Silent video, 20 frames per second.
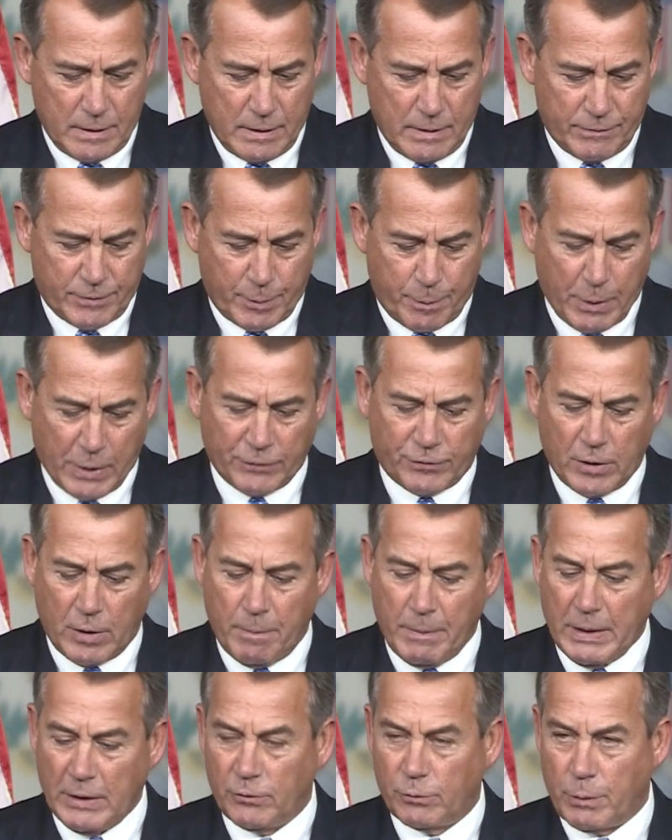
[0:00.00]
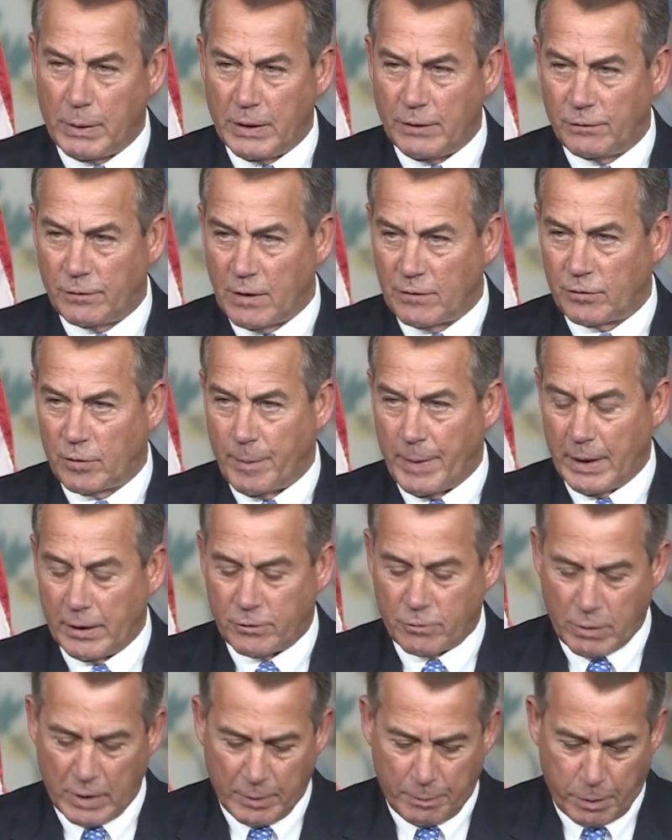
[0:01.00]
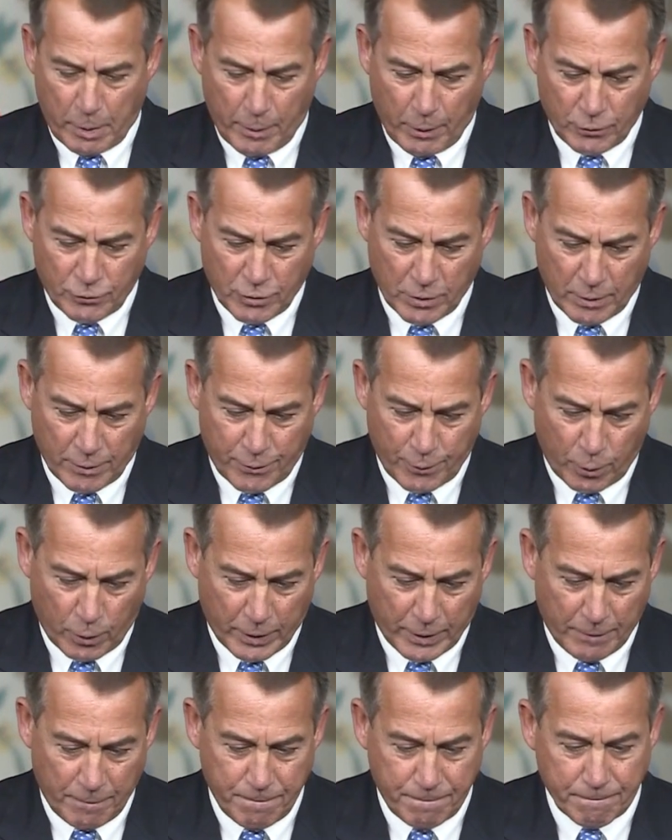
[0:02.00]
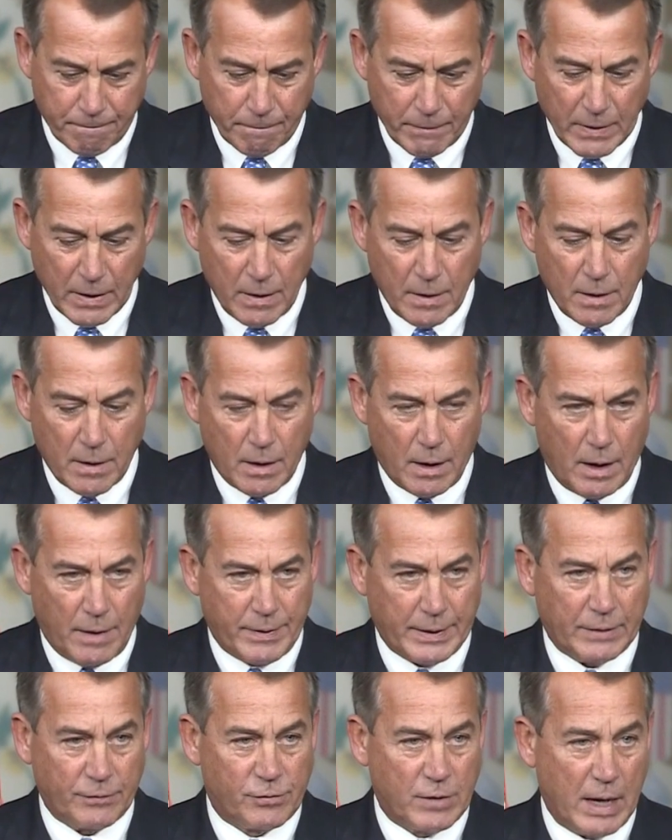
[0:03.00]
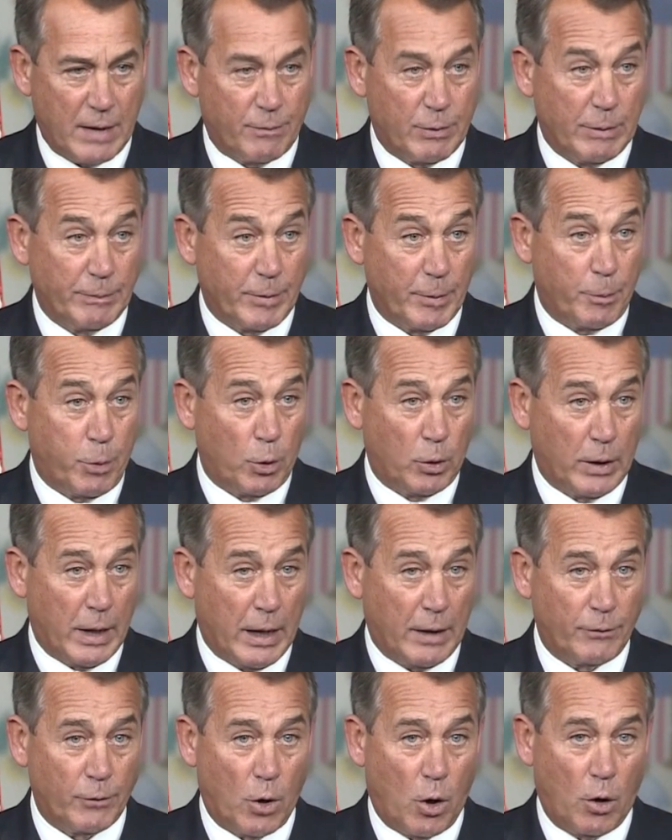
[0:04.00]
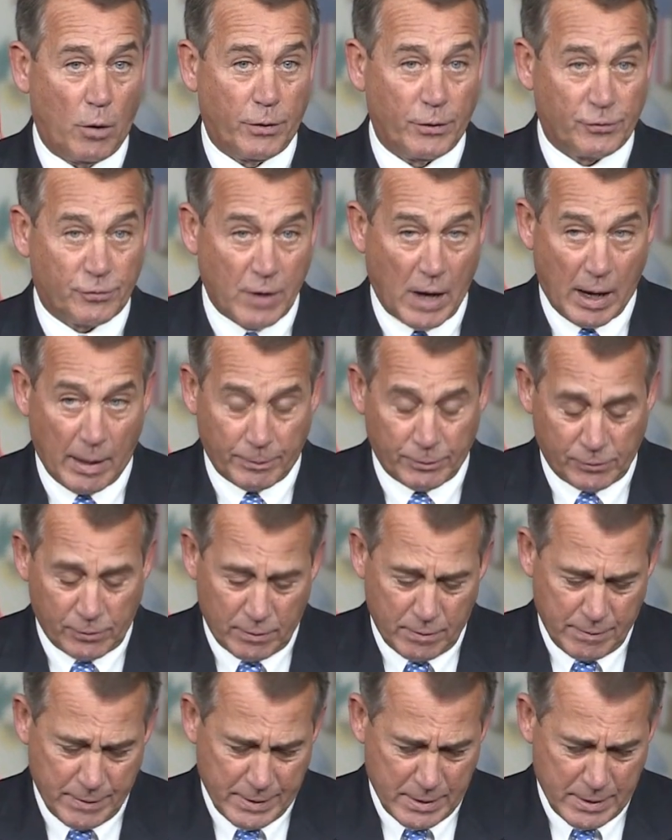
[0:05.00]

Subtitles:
If the President means what he says about trade promotion authority, I think it's time for him to pull out all the stops.